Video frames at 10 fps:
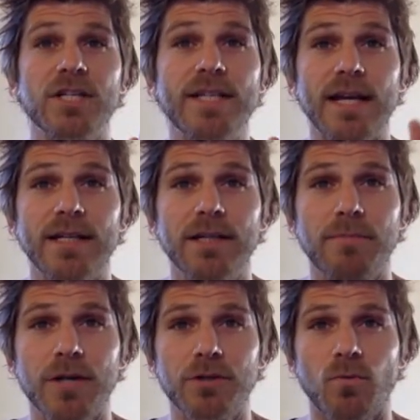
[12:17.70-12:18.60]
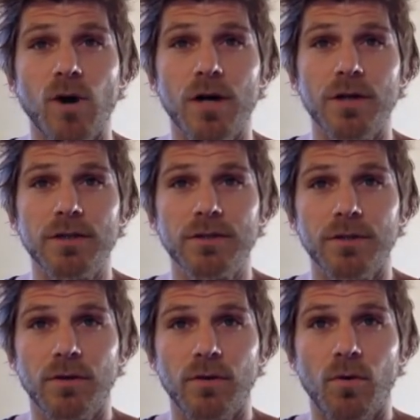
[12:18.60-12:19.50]
technique to measure water, so
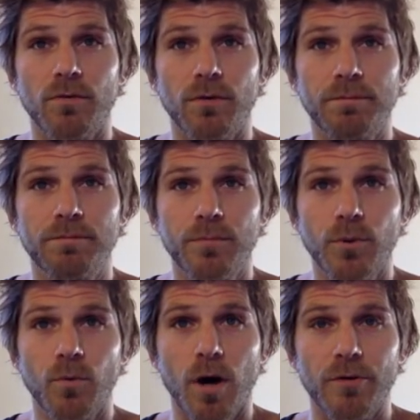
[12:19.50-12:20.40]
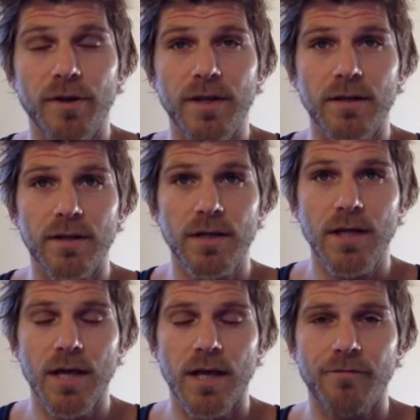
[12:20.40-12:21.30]
you don't over put water in it.
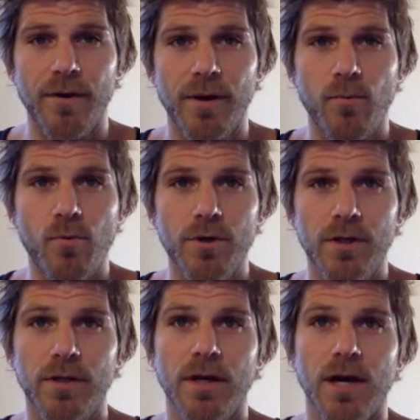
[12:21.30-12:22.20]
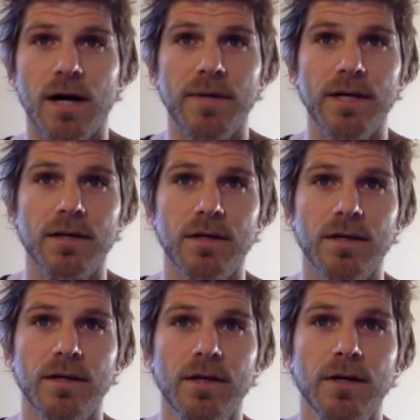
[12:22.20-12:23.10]
Very important. I'll make a
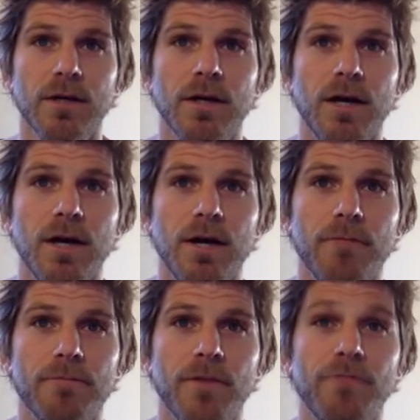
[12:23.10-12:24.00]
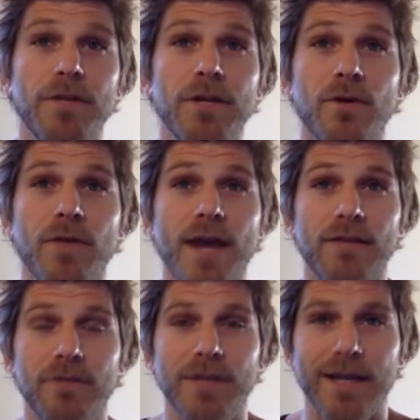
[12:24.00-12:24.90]
video on that.
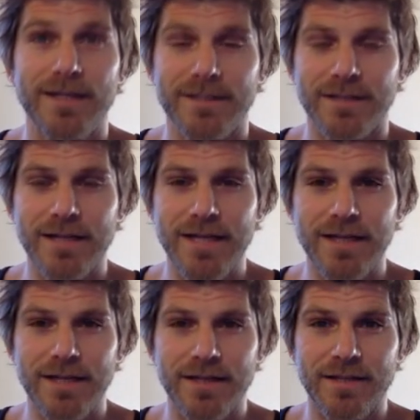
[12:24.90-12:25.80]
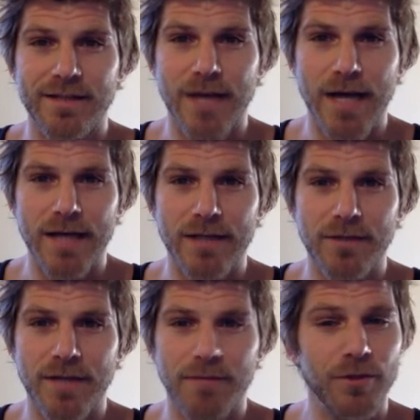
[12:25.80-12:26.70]
If you guys need this, I can
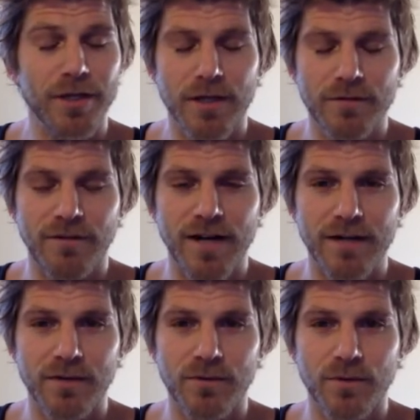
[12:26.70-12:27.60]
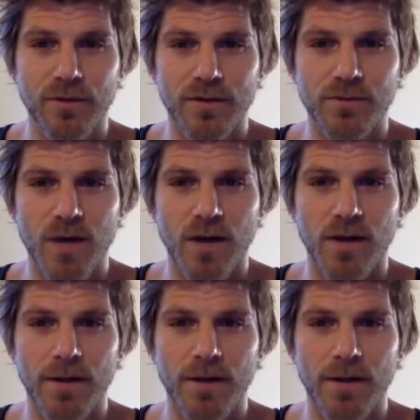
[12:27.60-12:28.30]
do that, but you can find it on Google as well.